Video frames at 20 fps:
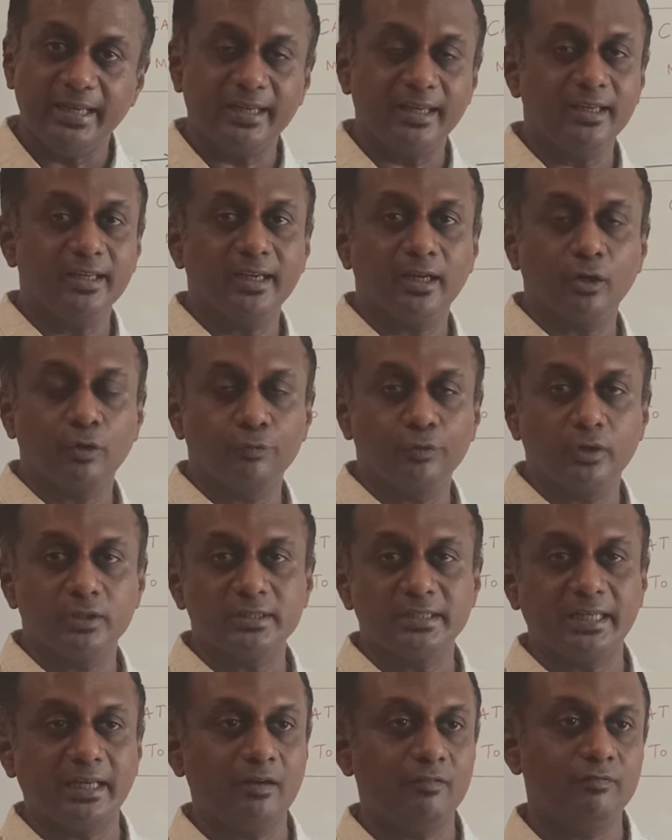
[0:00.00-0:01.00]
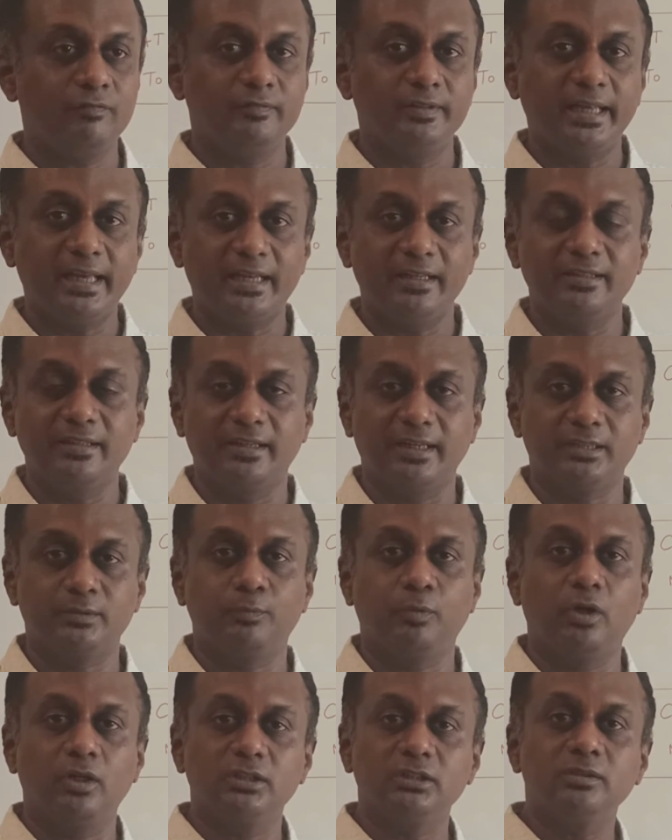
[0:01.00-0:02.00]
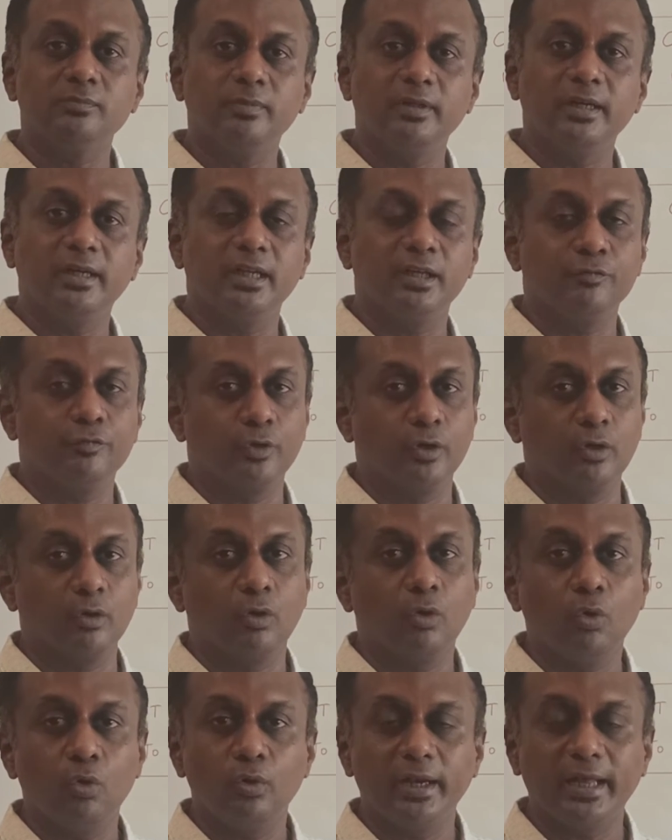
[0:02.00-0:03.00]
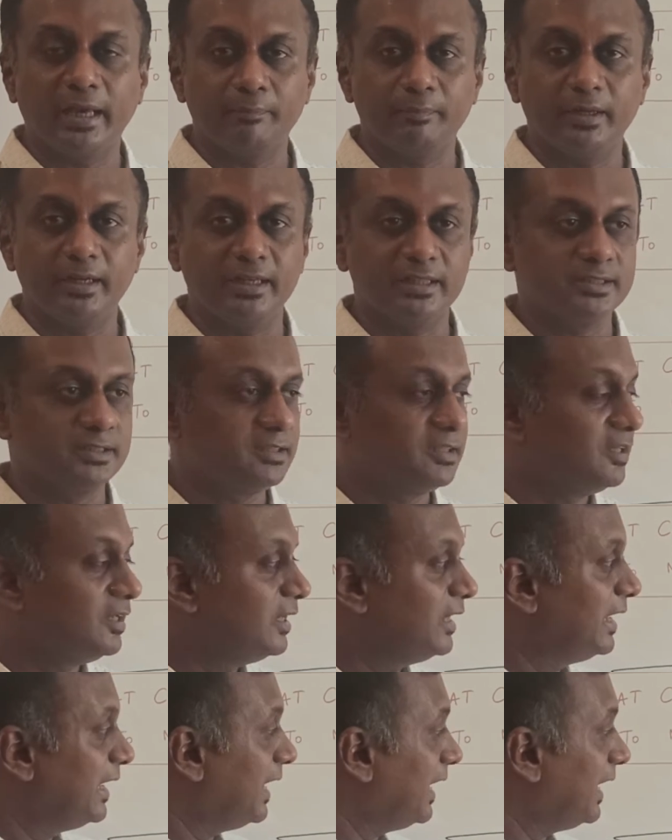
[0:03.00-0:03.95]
Taking care of yourself, taking the responsibility for your own happiness.